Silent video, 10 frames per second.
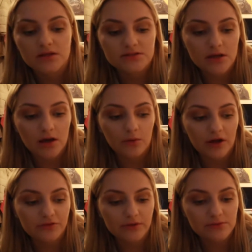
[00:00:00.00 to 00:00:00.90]
So
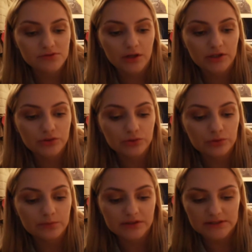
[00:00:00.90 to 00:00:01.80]
I thought that was quite
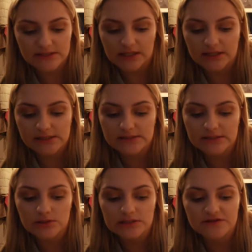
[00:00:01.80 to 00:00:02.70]
cool because then I can
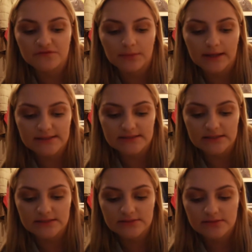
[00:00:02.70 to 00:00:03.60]
see all the different
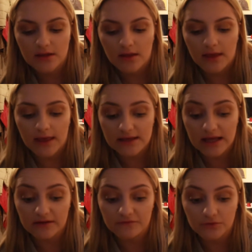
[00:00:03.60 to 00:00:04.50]
places in
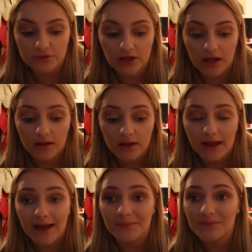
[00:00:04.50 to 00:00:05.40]
California
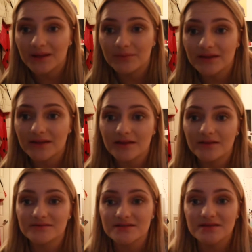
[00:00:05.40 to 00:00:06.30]
and
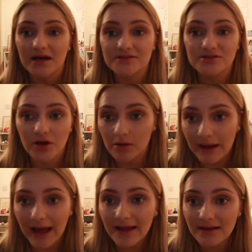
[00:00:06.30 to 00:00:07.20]
maybe decide to go
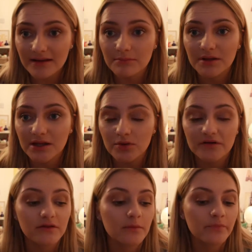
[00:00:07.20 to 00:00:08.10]
back and pick one
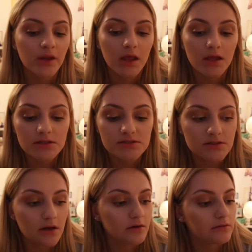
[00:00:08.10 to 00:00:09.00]
of them.
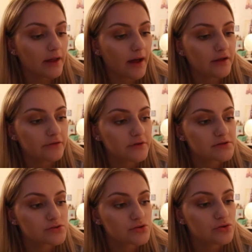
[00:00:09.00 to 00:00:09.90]
So yeah, I thought
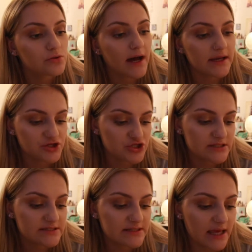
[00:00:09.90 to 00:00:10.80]
this was cool, and it
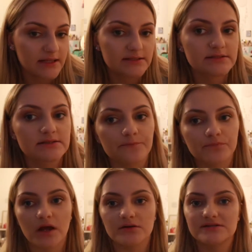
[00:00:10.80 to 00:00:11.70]
just sits,
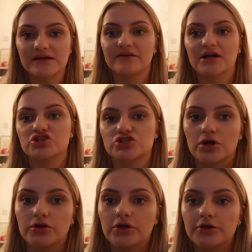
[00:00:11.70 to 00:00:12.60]
I'll see if I can show
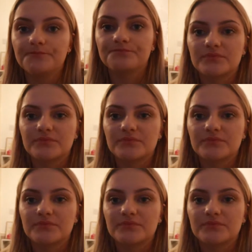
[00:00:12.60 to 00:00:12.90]
you.